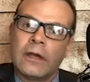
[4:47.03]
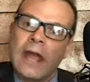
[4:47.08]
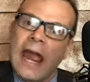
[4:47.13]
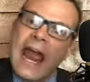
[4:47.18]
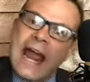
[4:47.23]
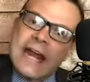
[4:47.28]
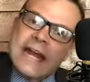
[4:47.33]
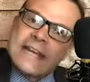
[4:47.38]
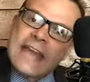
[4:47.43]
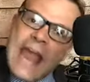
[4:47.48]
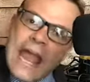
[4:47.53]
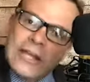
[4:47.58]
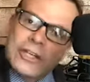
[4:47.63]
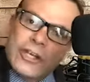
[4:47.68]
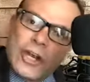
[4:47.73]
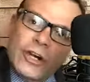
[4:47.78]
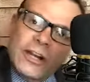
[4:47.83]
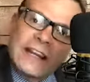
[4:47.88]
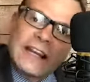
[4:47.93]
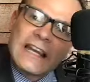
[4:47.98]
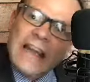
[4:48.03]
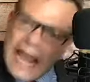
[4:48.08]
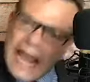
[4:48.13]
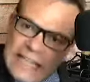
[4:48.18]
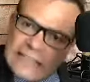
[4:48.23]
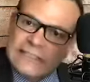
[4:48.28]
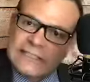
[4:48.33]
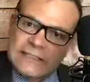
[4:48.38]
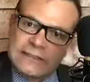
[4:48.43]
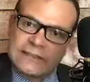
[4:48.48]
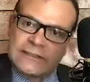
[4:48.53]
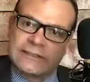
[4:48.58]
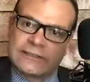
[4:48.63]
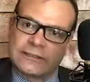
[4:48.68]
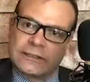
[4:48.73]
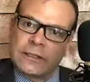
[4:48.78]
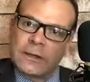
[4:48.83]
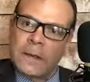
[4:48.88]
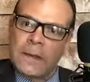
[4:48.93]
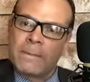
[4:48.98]
And yet you're
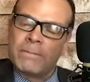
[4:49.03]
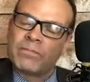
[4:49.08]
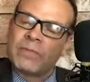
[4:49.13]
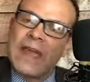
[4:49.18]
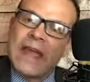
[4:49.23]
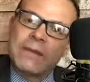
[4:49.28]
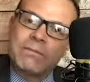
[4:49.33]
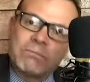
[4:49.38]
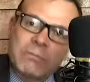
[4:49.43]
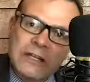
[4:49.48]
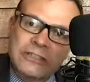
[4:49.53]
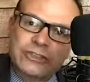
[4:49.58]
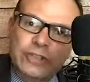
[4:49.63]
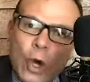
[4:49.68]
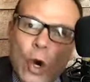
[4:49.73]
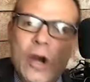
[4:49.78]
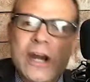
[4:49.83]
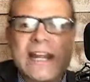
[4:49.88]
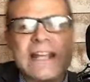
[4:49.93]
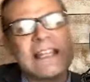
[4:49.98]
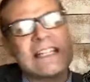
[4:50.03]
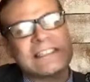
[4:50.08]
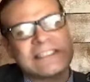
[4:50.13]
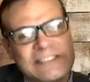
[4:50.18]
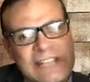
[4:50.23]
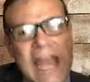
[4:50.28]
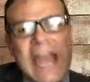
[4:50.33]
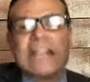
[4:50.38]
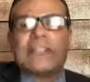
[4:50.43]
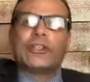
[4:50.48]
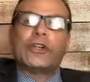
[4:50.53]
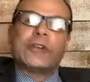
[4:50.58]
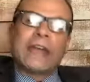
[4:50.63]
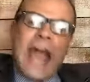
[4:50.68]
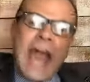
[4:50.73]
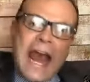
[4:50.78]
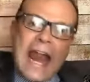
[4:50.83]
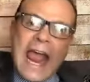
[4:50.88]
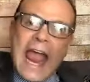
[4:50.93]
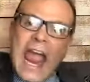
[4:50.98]
licensed. In majority of the states, you
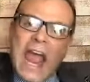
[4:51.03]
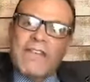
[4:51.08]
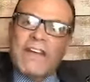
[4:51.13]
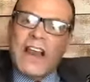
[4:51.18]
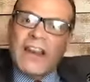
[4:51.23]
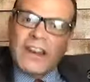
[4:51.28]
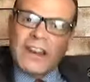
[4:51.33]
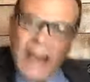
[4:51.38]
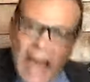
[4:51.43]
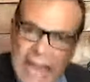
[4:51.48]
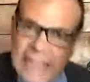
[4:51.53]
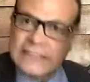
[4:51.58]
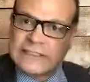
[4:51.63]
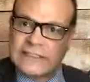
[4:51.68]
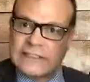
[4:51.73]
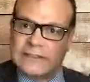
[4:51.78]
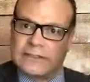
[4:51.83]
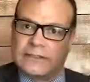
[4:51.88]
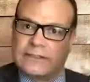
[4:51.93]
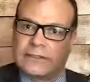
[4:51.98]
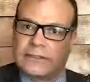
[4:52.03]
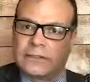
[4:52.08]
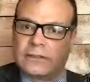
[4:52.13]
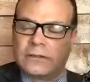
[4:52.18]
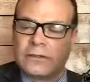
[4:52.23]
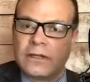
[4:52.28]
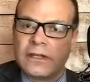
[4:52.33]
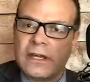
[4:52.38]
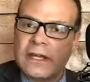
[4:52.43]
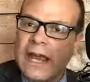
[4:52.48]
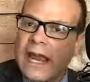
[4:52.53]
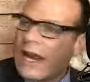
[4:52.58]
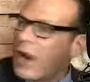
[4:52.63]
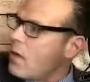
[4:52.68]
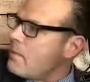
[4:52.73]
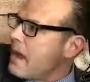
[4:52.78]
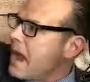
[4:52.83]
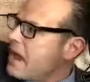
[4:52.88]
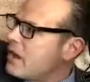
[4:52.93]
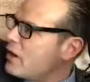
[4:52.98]
got to have a license. It
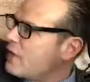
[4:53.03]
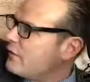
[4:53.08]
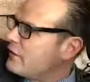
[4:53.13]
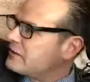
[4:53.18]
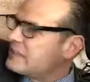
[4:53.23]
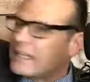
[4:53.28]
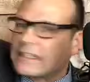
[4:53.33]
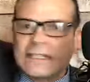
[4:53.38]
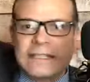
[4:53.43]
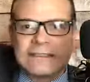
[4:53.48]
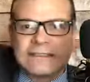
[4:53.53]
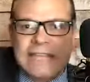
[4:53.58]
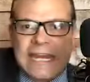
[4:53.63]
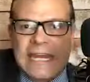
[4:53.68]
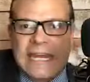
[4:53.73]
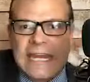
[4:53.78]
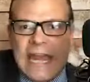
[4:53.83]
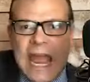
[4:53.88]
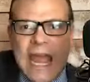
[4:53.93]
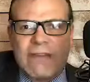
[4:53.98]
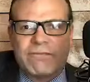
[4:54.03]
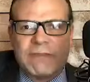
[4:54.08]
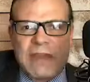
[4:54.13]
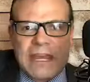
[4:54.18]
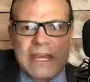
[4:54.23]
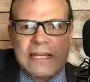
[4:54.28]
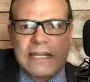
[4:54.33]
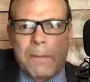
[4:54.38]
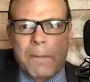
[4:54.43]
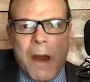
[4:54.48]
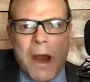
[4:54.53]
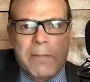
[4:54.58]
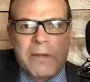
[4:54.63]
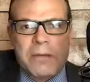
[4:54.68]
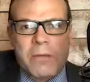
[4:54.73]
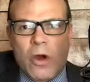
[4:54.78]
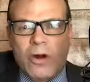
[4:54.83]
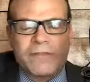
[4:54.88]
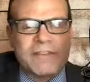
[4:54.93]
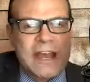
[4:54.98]
don't matter if it's at the D M V, Department
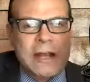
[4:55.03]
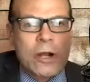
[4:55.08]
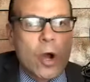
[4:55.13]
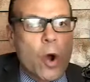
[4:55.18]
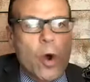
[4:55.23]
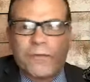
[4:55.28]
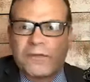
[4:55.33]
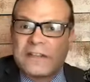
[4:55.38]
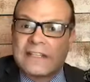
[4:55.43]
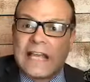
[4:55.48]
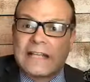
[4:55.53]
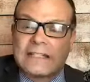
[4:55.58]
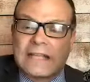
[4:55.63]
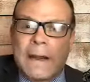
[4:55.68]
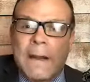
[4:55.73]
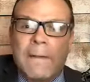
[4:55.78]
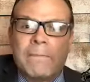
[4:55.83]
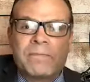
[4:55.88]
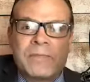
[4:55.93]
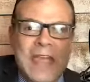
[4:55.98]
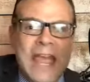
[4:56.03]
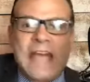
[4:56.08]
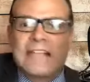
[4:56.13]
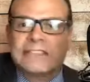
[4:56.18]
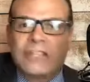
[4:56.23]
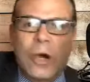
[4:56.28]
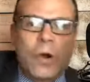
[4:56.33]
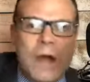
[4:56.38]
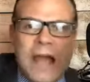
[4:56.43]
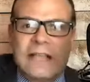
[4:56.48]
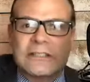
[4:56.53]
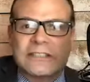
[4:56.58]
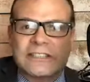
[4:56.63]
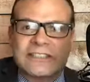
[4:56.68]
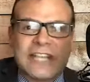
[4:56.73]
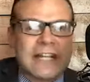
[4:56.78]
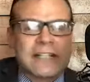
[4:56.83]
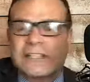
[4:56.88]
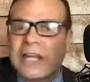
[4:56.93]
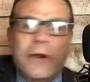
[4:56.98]
of Motor Vehicle, or if it's at the S O S, the
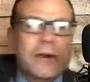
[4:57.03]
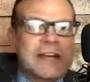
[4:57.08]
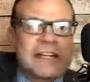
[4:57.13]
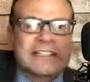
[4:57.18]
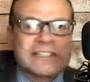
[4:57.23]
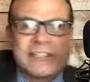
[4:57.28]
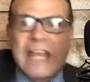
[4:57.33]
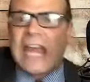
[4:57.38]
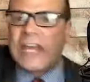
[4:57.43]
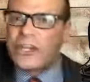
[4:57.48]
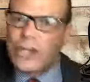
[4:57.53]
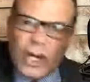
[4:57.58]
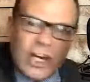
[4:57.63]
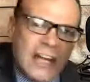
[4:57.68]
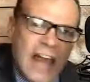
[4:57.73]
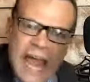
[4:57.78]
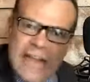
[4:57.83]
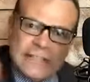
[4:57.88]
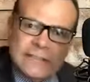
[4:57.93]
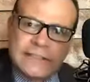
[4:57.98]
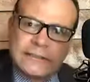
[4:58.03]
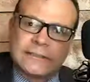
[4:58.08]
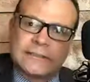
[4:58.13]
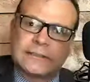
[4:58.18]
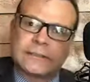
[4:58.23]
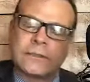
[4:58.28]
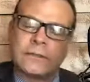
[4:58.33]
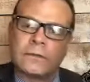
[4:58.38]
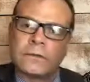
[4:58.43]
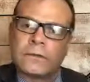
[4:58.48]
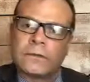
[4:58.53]
Secretary of State, you're licensed.